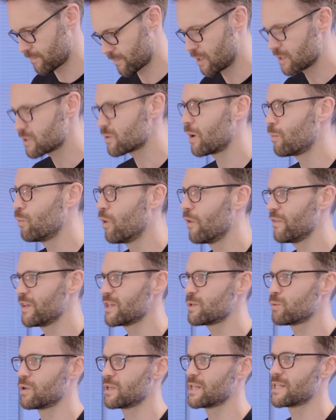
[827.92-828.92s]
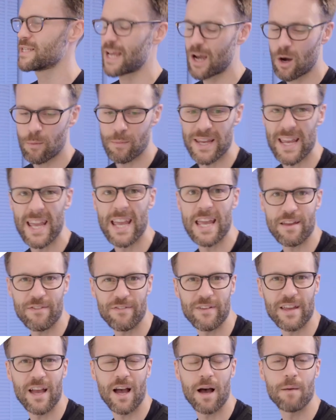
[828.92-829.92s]
So I want this one to tell me
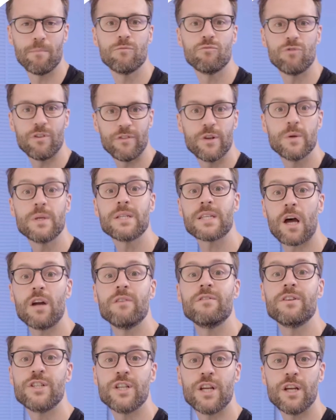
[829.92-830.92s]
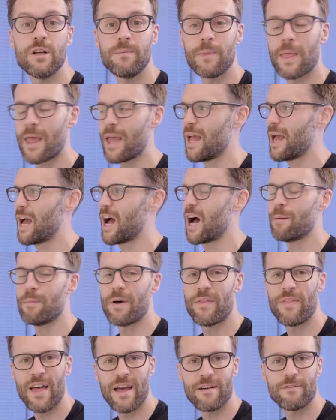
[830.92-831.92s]
if um, review is overdue um,
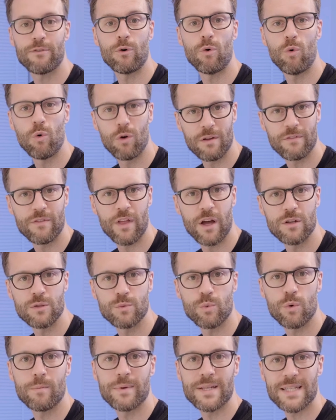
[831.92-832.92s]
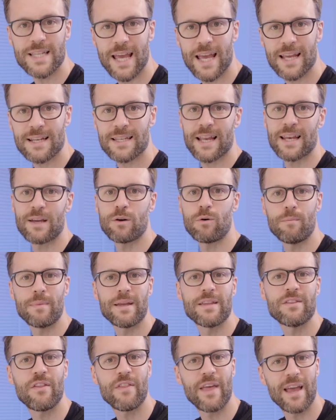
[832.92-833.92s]
and therefore all of those will be ticked and it will
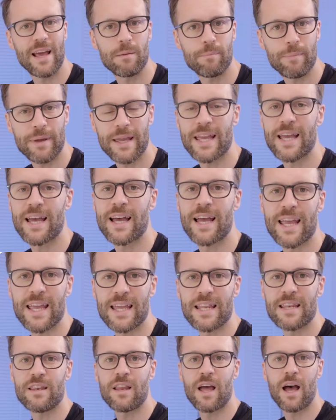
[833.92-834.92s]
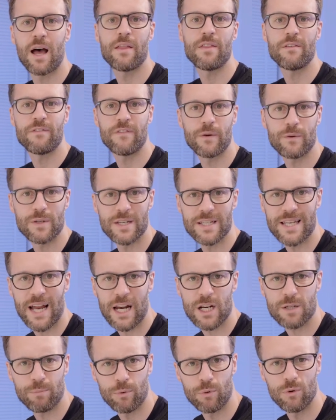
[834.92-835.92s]
mean that they'll appear in uh, the filtered
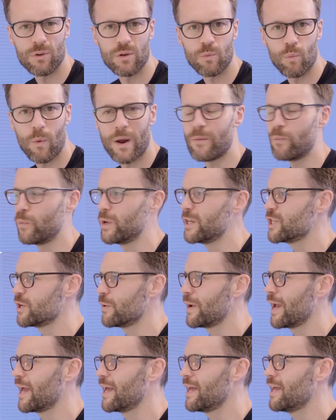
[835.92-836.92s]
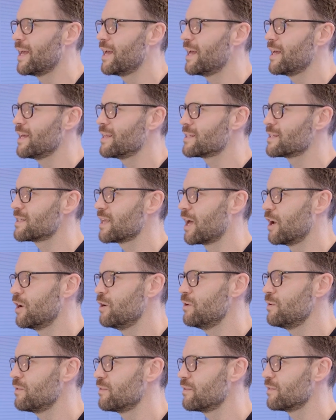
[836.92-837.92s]
dashboard when we do it.
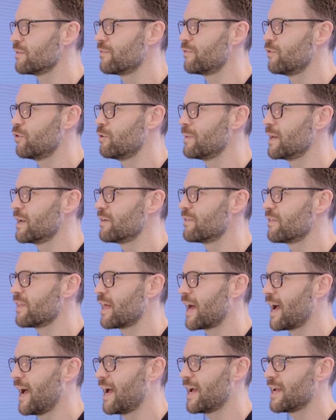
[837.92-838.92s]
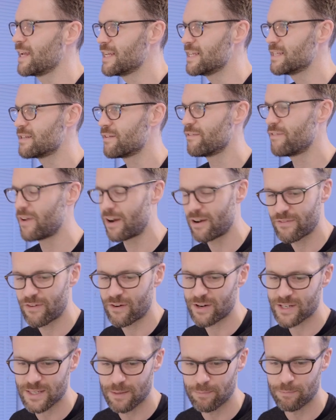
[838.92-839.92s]
So the formula for that is very,
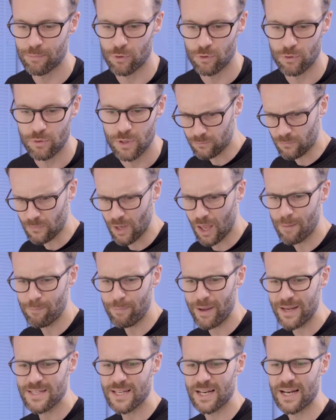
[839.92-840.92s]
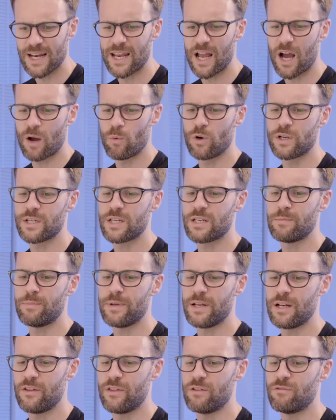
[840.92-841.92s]
very simple. Uh, basically, I want it to
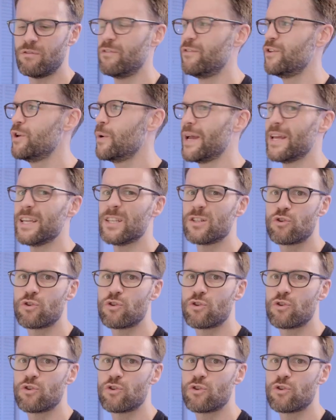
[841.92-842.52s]
be that the reviewer is